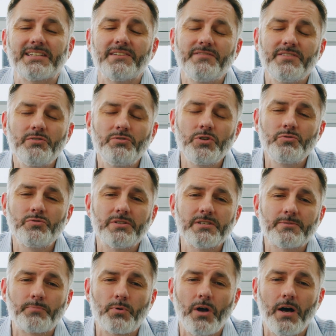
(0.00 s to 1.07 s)
If you use
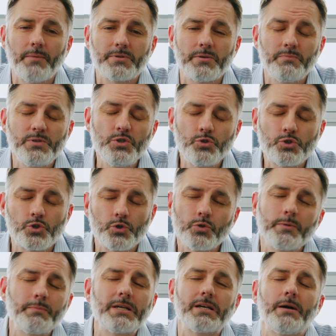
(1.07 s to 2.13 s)
this prompt and you
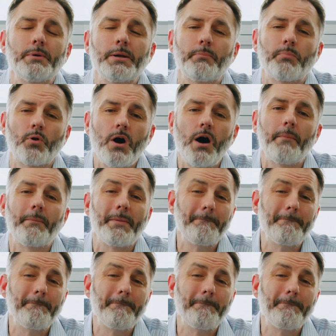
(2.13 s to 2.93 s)
truly become a prompt